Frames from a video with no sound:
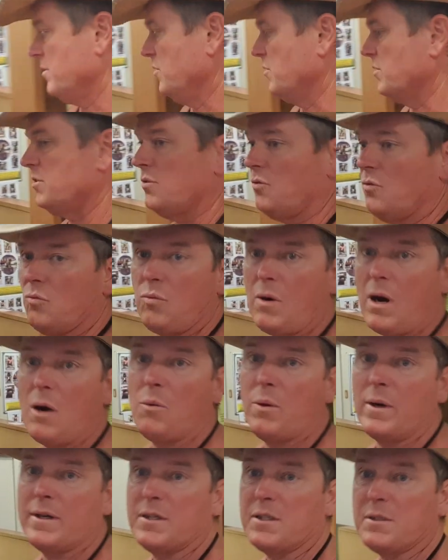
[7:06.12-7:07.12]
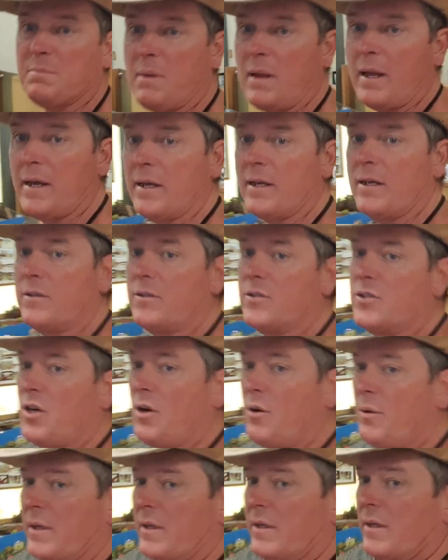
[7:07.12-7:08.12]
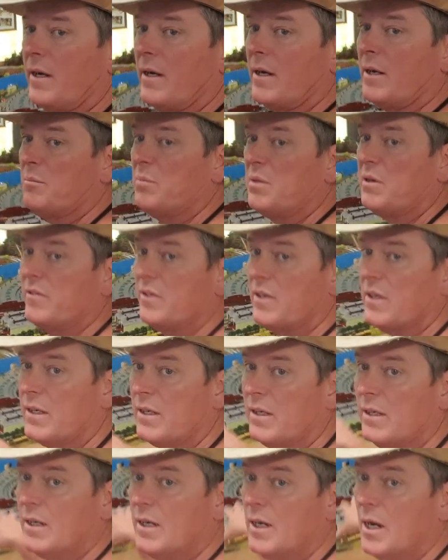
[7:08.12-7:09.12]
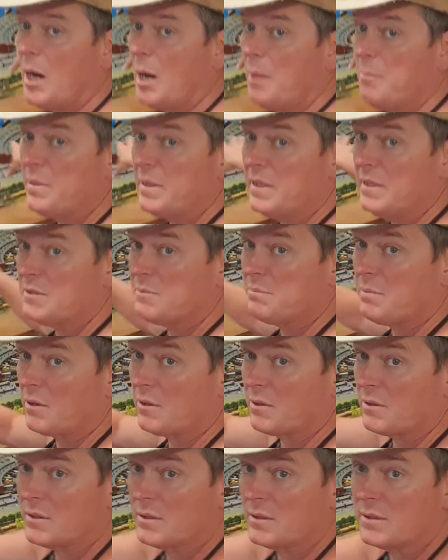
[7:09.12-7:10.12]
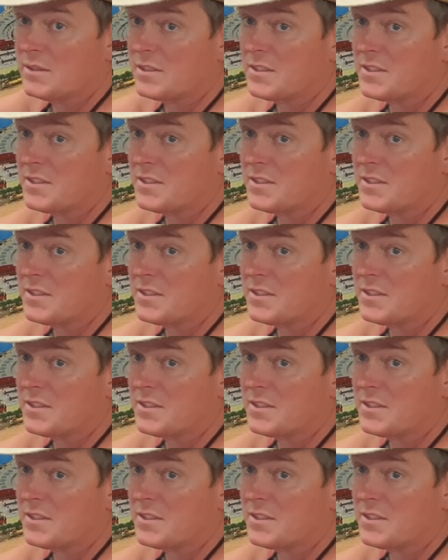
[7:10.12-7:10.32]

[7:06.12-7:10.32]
nice little railway display showing a bit of a Petersburg